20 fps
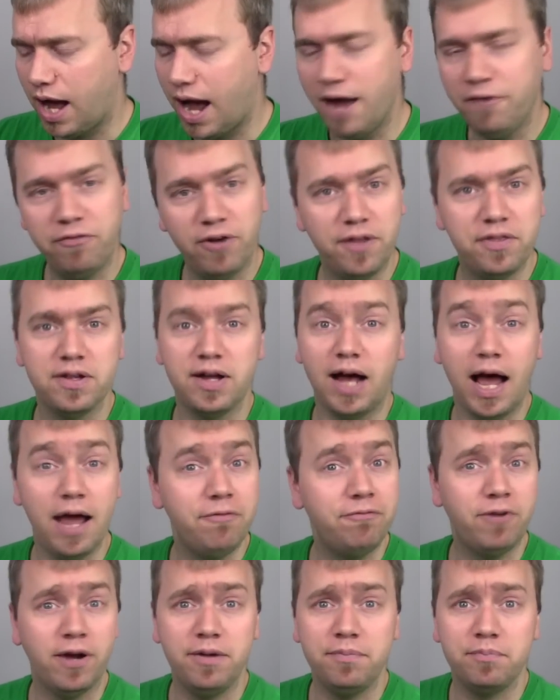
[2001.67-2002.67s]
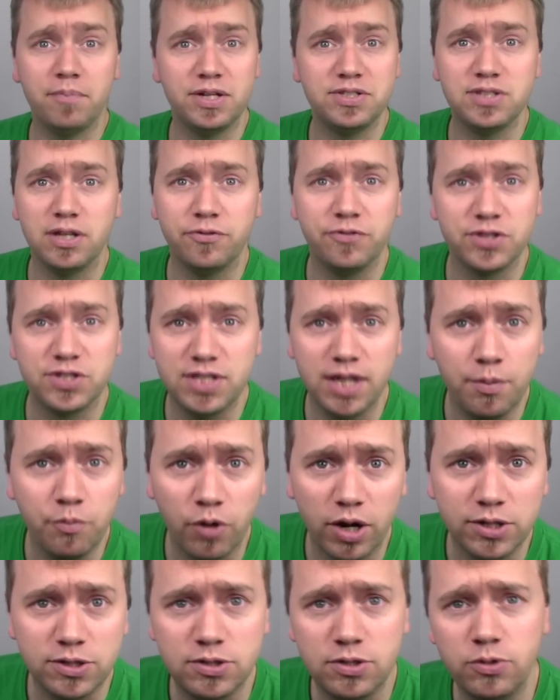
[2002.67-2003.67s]
I find myself in the same
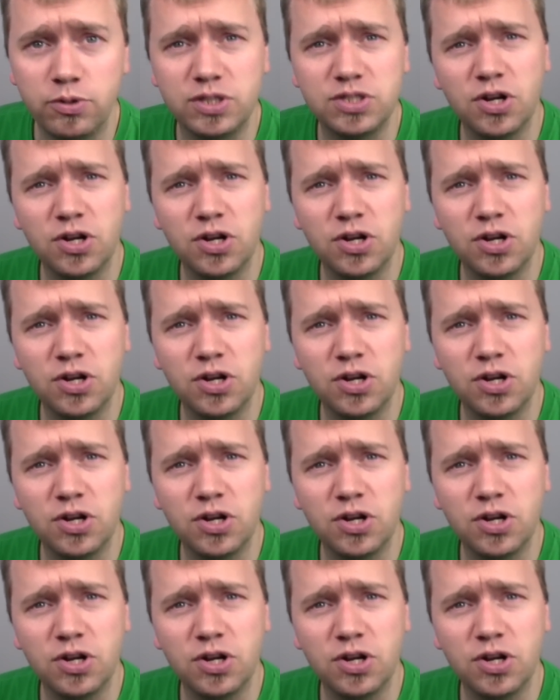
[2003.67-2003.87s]
rut too.